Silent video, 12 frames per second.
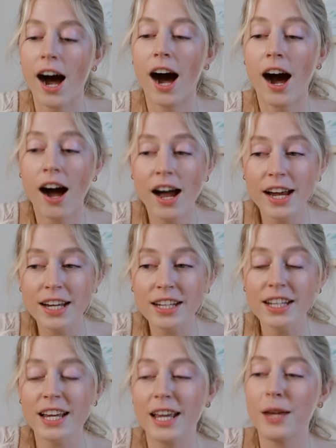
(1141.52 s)

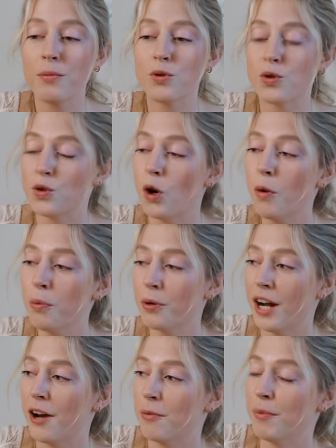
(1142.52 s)
I am so
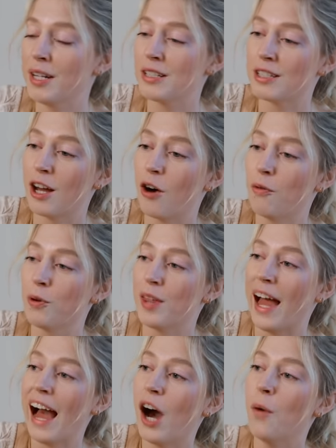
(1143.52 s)
proud of myself with
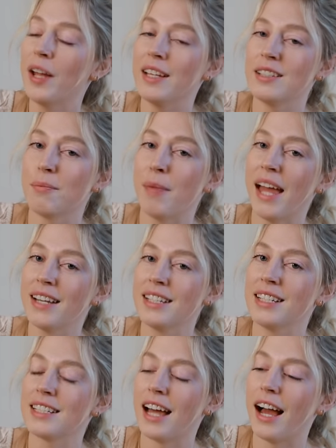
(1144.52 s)
how
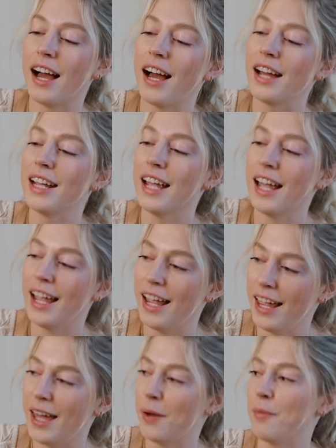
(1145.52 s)
independent I
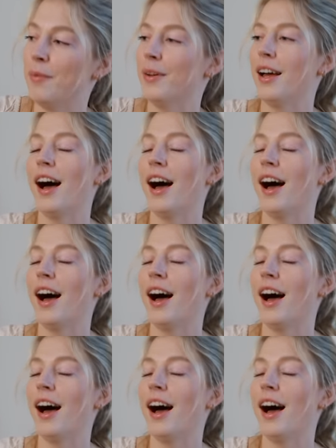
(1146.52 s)
am.